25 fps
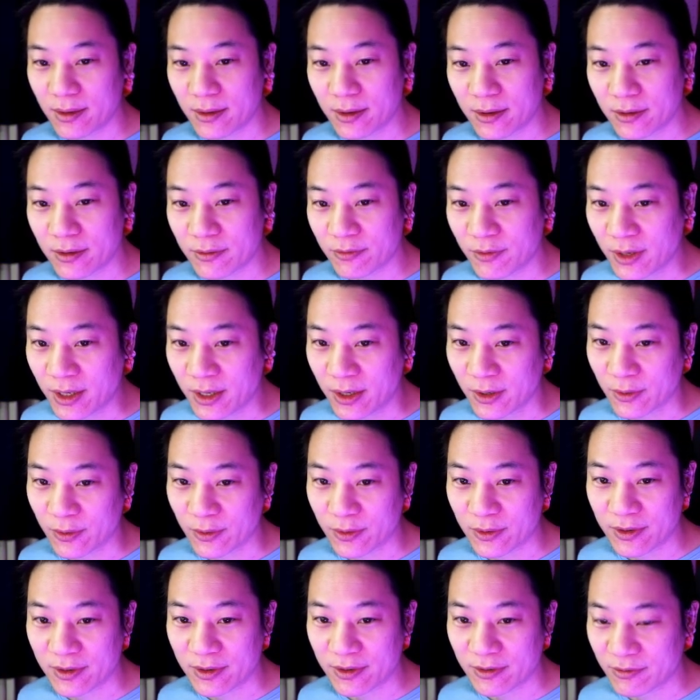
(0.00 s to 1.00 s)
Thank you,
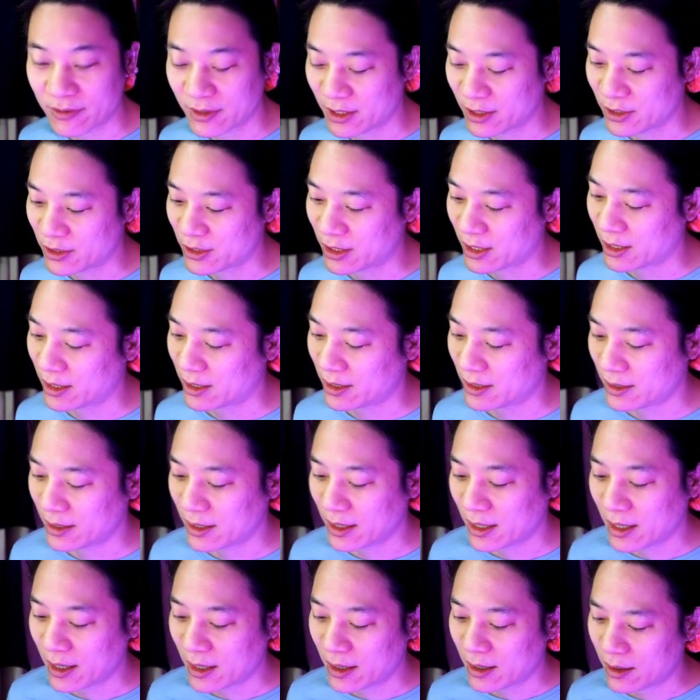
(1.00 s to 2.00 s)
Fidiji.
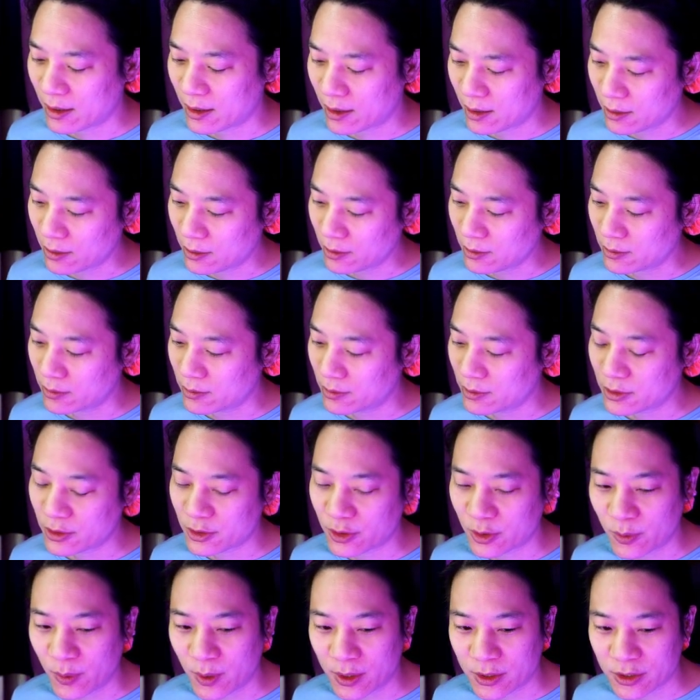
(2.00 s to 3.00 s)
Oh, do
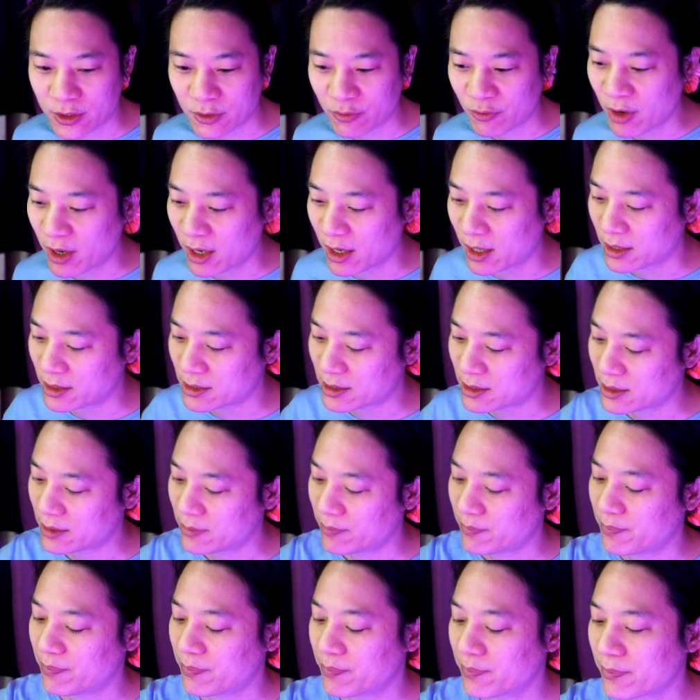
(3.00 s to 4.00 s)
you know what I just realised?
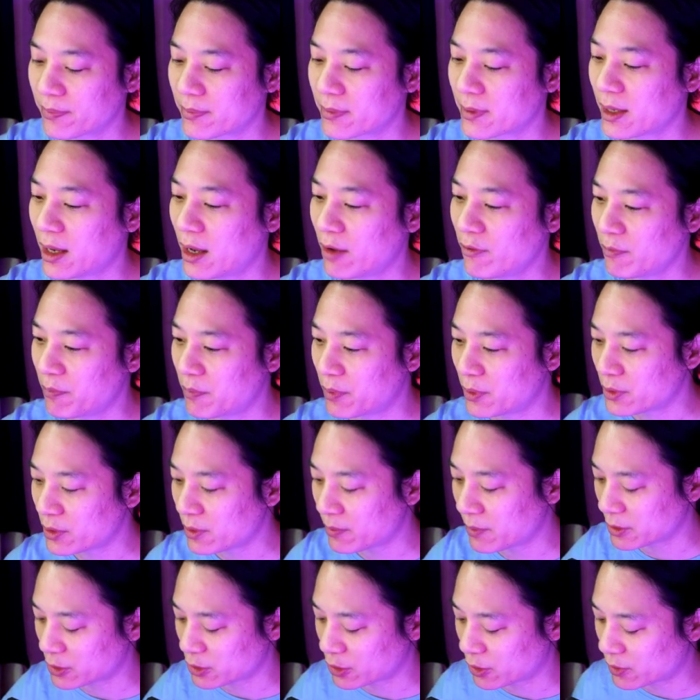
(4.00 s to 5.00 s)
I haven't put on
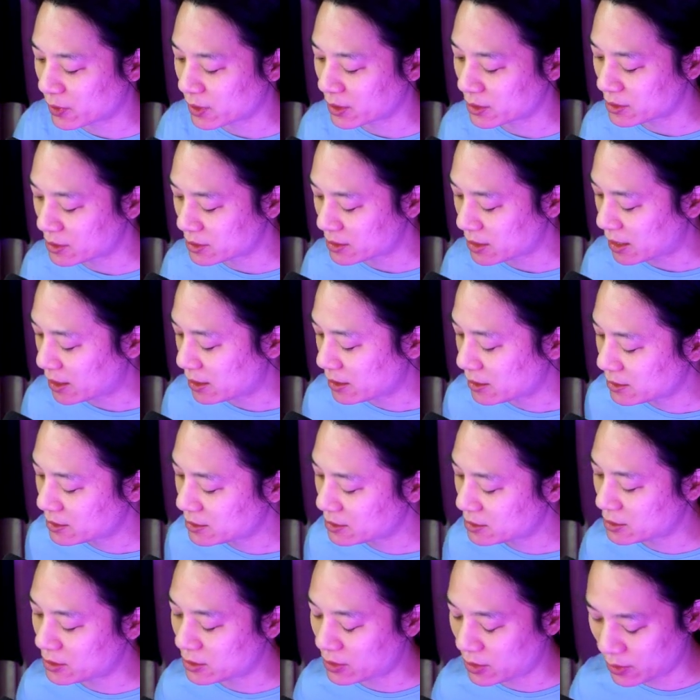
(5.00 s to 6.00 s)
my choker today,
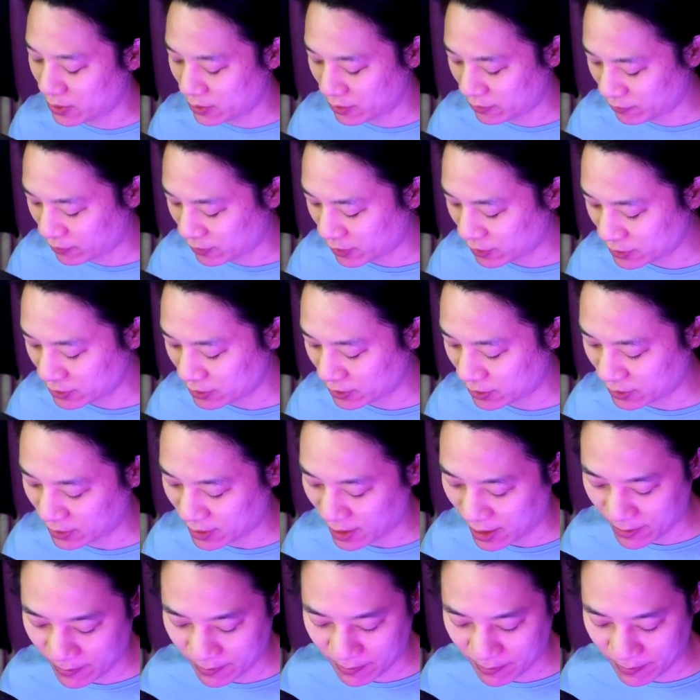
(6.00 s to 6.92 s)
so forgot to do that.